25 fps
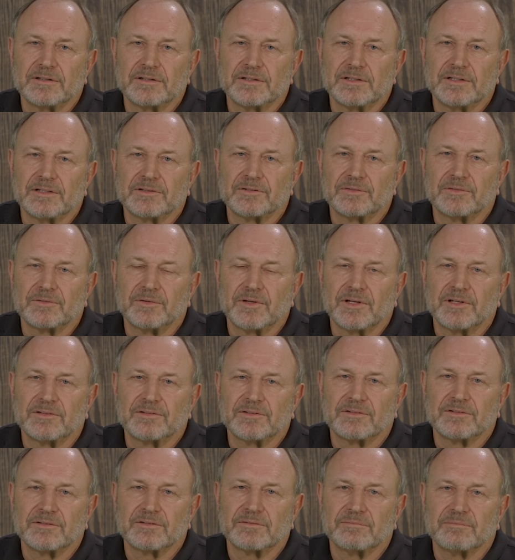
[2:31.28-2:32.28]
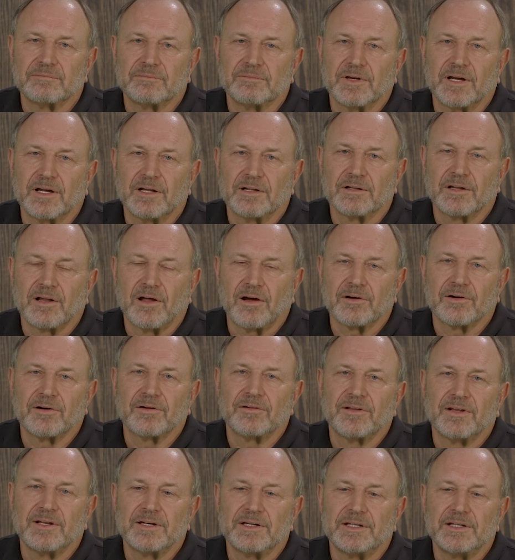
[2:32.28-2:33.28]
it's a
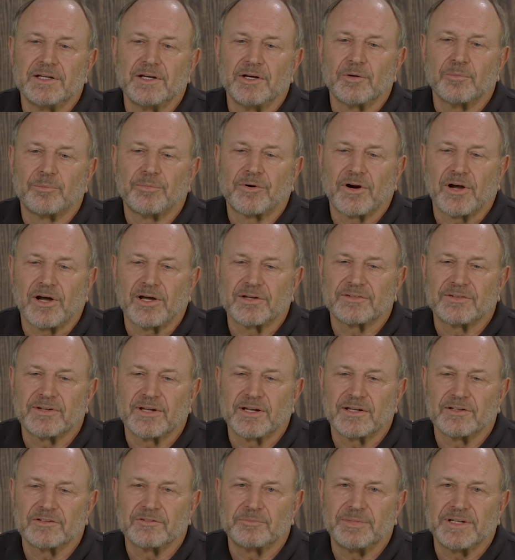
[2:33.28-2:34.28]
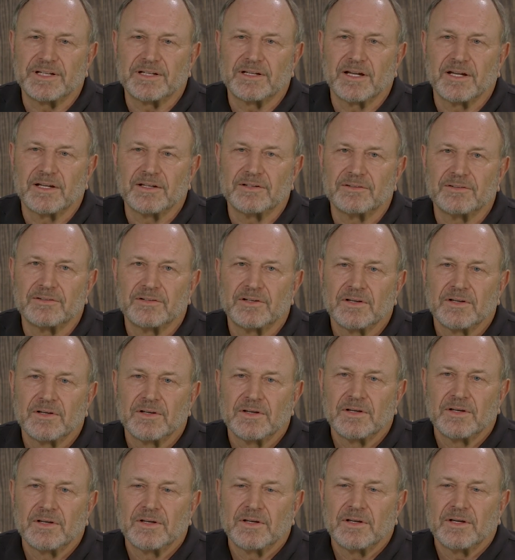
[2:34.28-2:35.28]
longer than a year process, because
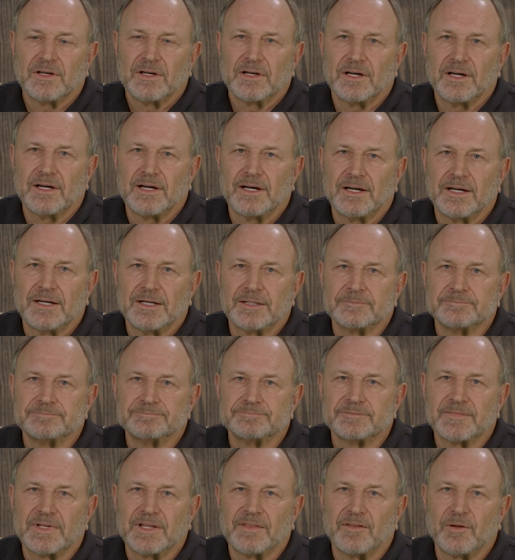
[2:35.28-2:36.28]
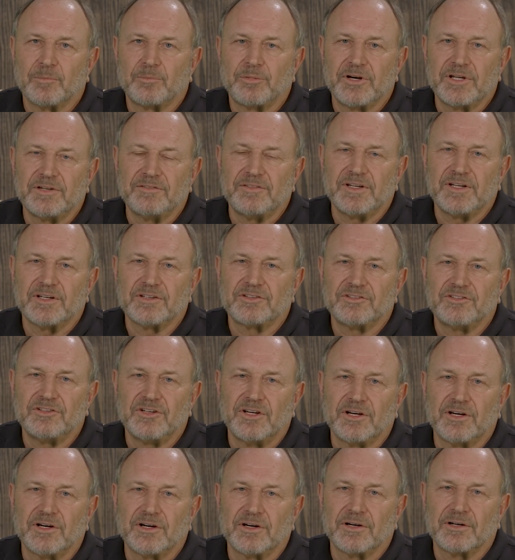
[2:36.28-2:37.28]
the previous
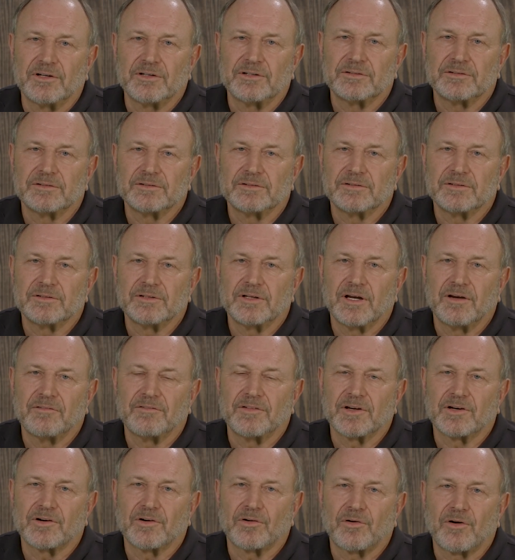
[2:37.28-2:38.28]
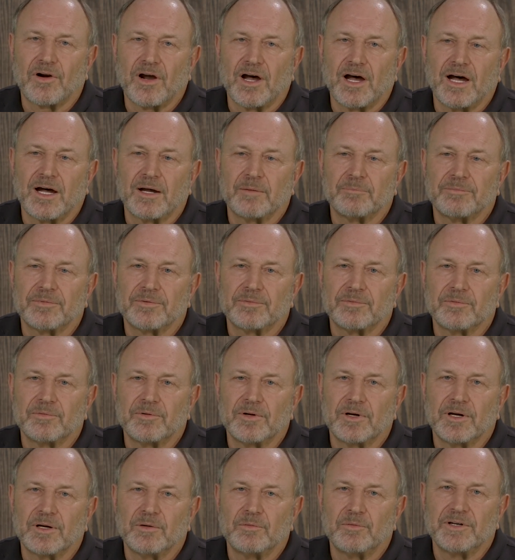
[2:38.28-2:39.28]
year of the crop,
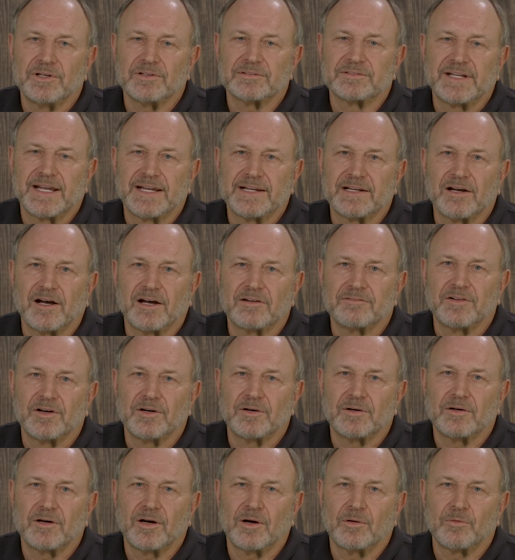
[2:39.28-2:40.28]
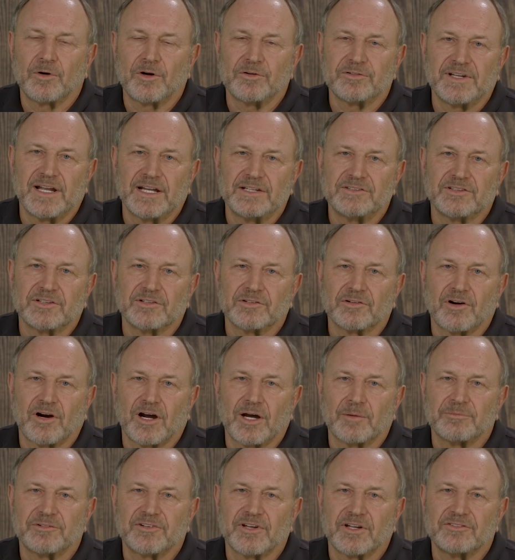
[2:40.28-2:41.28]
we'll take off a rotation
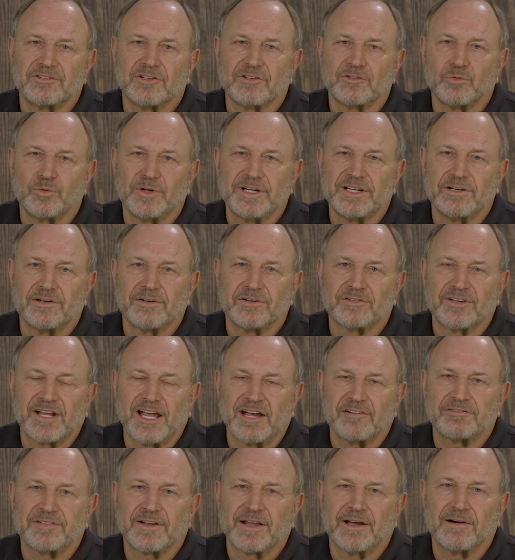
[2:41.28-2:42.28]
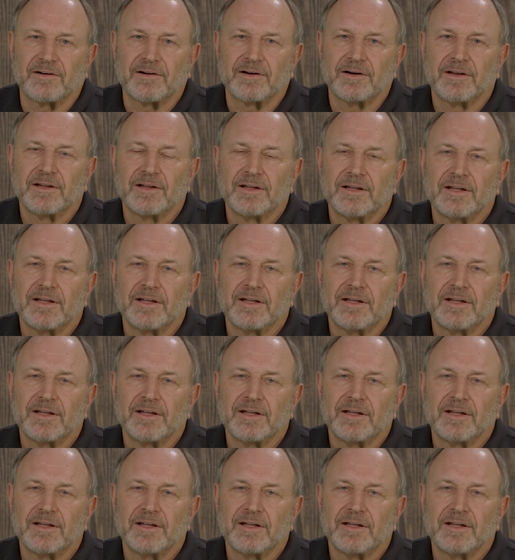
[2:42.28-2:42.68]
crop such as wheat or safflower,